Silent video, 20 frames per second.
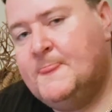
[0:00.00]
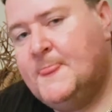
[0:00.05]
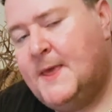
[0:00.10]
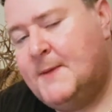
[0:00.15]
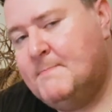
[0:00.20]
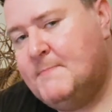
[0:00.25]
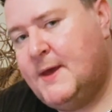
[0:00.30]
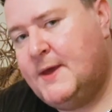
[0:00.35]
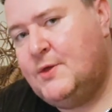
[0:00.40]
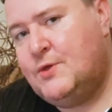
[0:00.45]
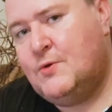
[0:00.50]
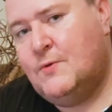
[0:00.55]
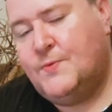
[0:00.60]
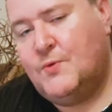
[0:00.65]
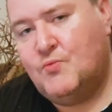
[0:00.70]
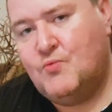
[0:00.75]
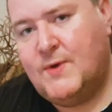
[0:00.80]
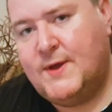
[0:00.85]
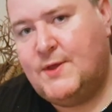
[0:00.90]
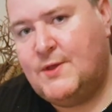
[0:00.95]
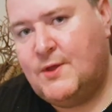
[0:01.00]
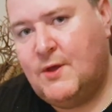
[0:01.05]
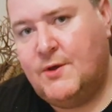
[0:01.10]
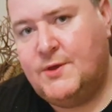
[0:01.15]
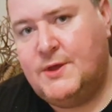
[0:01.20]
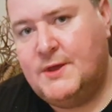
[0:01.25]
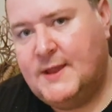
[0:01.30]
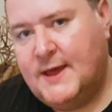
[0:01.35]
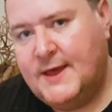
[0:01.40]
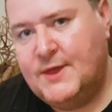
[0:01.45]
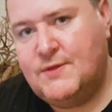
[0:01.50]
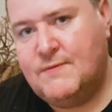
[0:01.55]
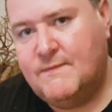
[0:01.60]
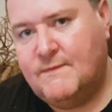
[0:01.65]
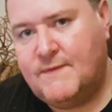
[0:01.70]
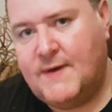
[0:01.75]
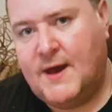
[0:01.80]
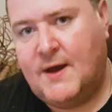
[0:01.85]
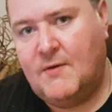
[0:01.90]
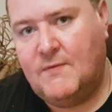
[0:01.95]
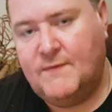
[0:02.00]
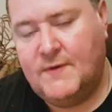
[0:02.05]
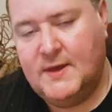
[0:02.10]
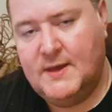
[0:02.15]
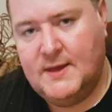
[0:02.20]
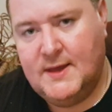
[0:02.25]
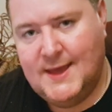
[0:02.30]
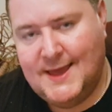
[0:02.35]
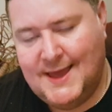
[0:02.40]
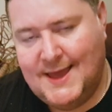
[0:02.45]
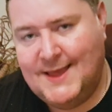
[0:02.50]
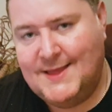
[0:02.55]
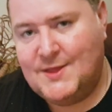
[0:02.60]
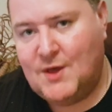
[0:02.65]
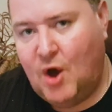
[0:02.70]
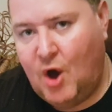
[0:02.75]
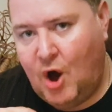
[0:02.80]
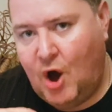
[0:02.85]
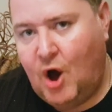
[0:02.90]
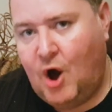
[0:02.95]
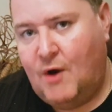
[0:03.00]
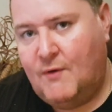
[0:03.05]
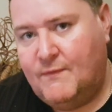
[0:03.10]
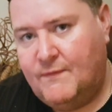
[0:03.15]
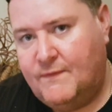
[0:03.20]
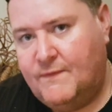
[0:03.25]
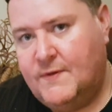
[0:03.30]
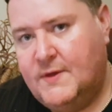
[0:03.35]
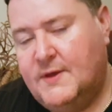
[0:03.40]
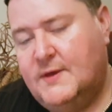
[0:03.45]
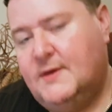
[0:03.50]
and make sure the recirculation valve is off.